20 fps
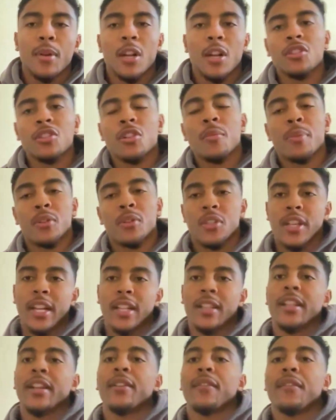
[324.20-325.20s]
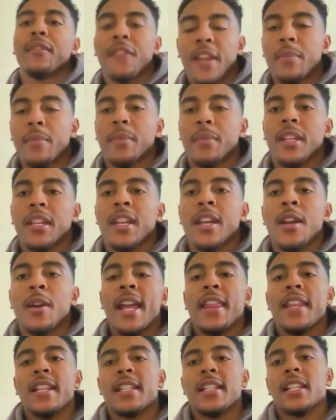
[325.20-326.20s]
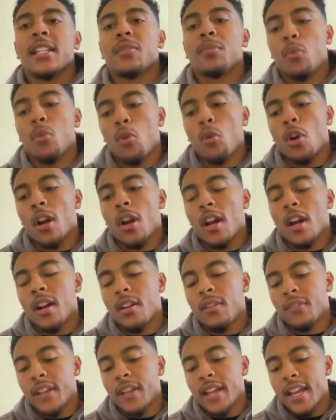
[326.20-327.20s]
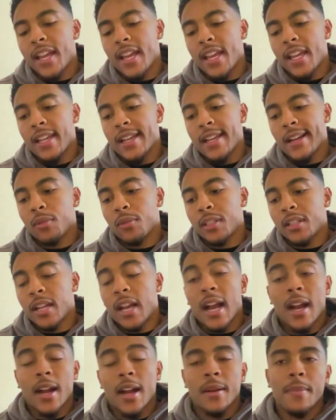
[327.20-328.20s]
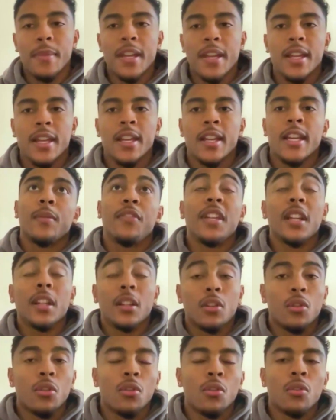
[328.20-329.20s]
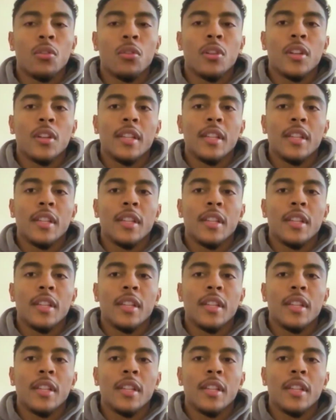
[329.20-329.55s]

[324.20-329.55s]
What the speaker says: but also protect their family. And this is more of a retirement vehicle